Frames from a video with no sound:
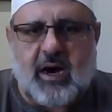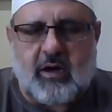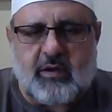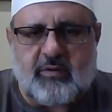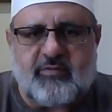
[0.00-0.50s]

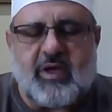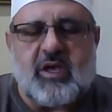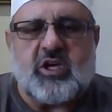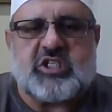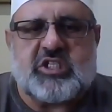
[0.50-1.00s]
out of
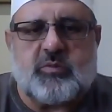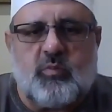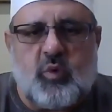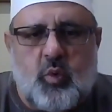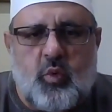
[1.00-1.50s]

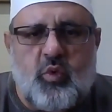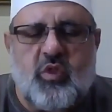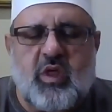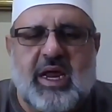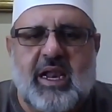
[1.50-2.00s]

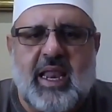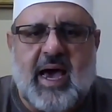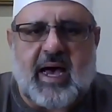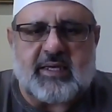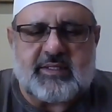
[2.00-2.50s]
smooth
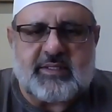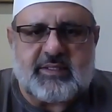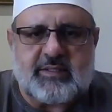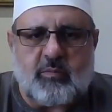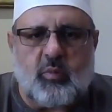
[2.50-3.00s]
glass,
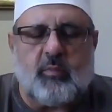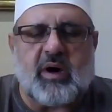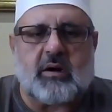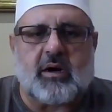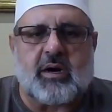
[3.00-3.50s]

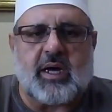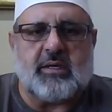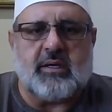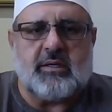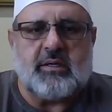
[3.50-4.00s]

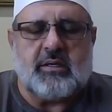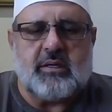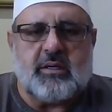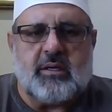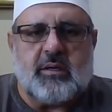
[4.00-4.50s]
mumarrad.
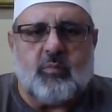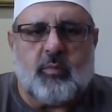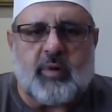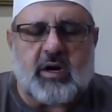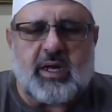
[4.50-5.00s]

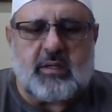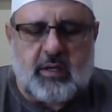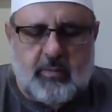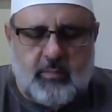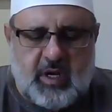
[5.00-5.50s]

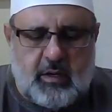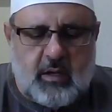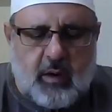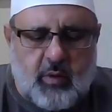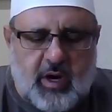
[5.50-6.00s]
Mumarrad means
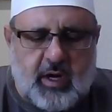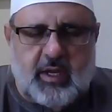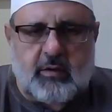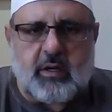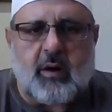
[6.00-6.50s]

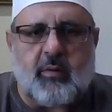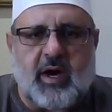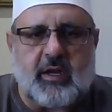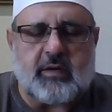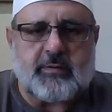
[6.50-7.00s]

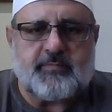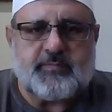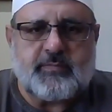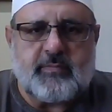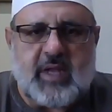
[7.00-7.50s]
qawarir.
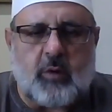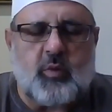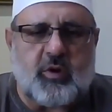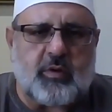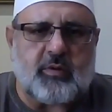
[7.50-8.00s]
And
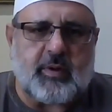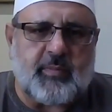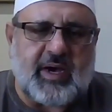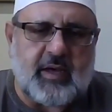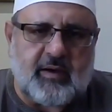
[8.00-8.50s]
we know,
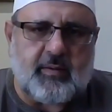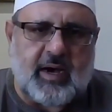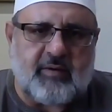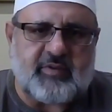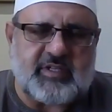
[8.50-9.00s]

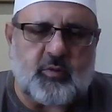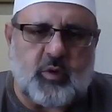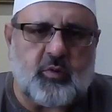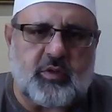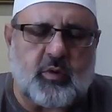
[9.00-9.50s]
obviously, we
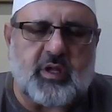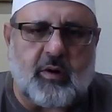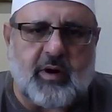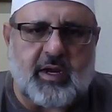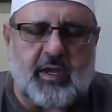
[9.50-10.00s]
know the word
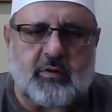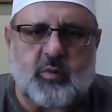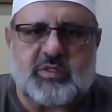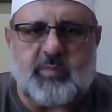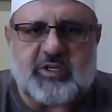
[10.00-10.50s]
qawarir
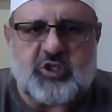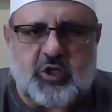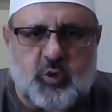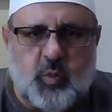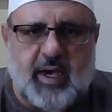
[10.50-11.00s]
was
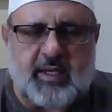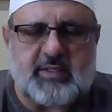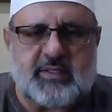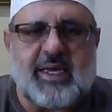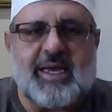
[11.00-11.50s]
mentioned
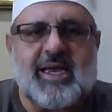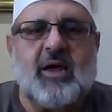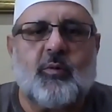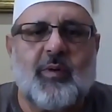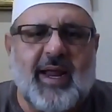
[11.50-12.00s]
twice,
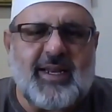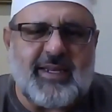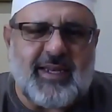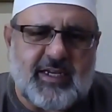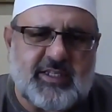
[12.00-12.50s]
right
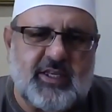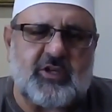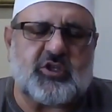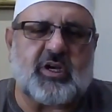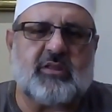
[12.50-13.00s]
next to
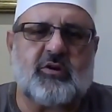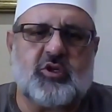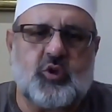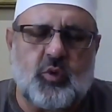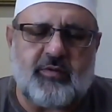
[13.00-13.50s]
each other
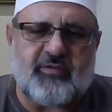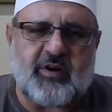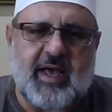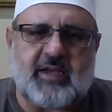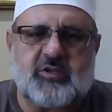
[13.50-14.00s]
in two
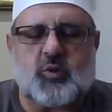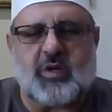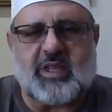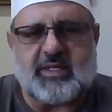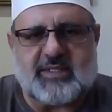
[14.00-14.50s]
different ayahs in
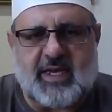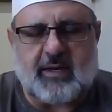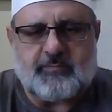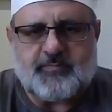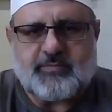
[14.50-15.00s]
Surah Al-Insan.